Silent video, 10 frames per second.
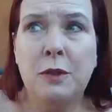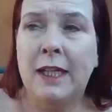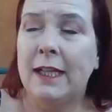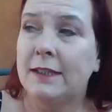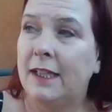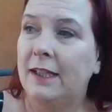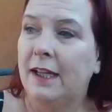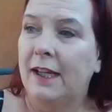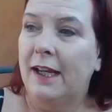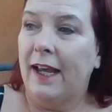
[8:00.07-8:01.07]
2018,
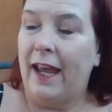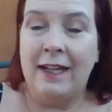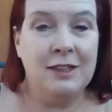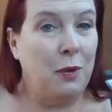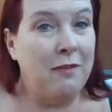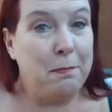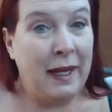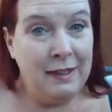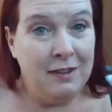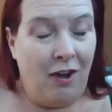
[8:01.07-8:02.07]
and so I've
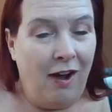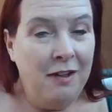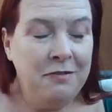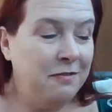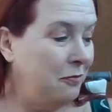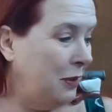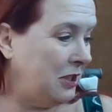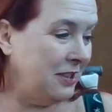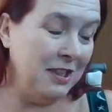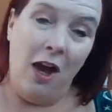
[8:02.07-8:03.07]
paid it off,
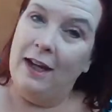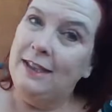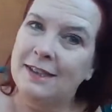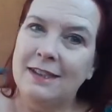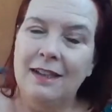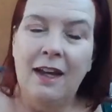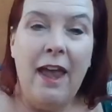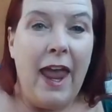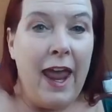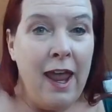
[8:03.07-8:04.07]
which is nice.
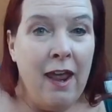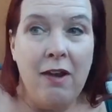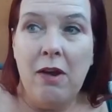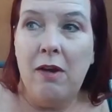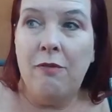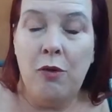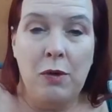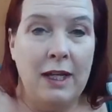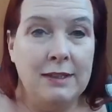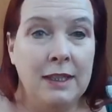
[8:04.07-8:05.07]
And
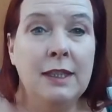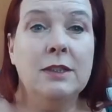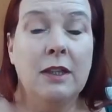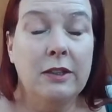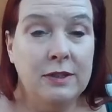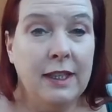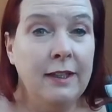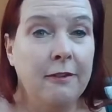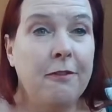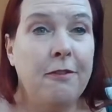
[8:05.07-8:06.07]
Verizon is losing
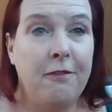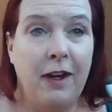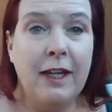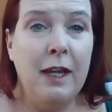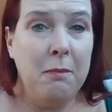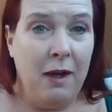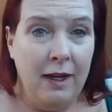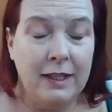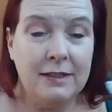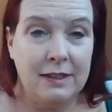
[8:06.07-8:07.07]
their fucking
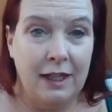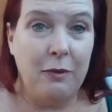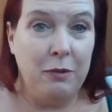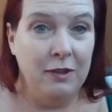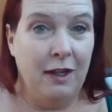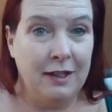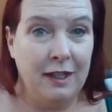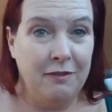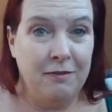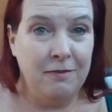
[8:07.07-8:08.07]
minds that I will not
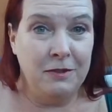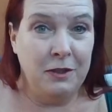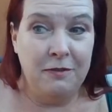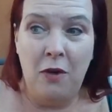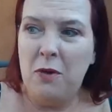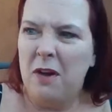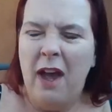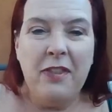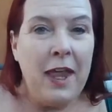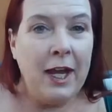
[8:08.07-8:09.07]
get a f- new phone.
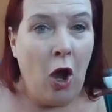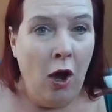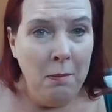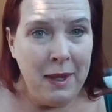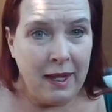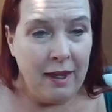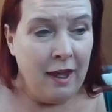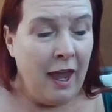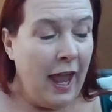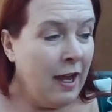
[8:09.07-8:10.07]
They call me
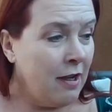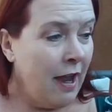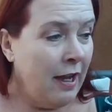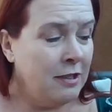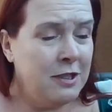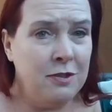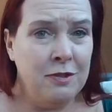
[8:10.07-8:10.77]
and and